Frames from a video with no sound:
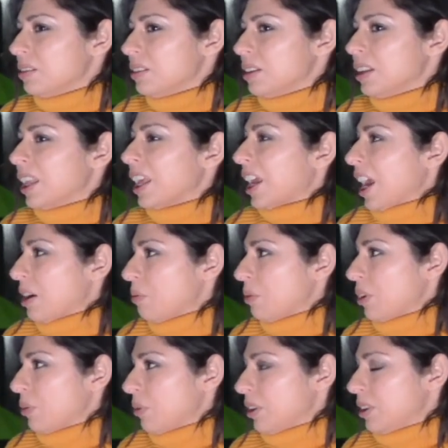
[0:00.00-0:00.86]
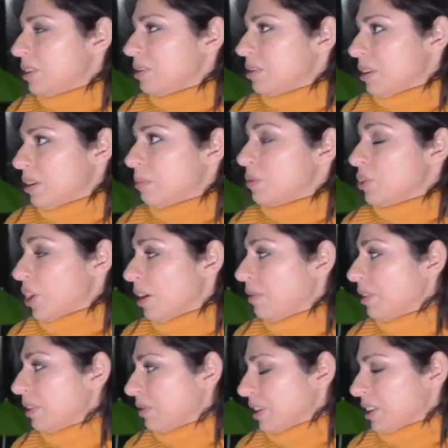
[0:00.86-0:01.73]
and like I work with
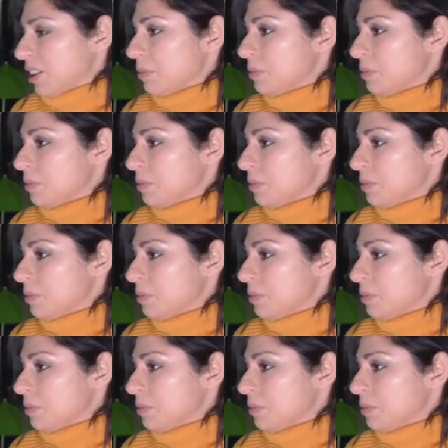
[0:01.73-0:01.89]
traffic victims.